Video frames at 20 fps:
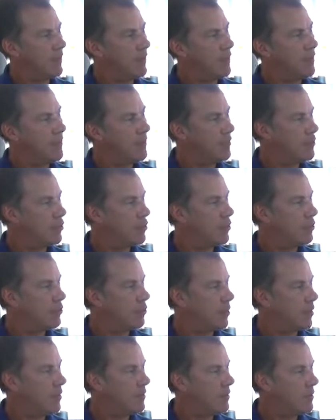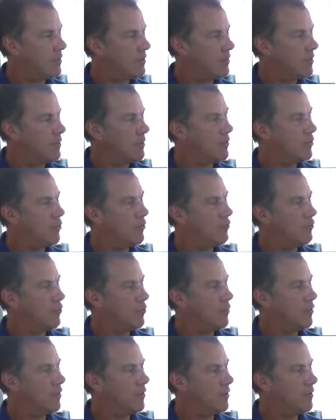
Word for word: get in his good graces and so forth.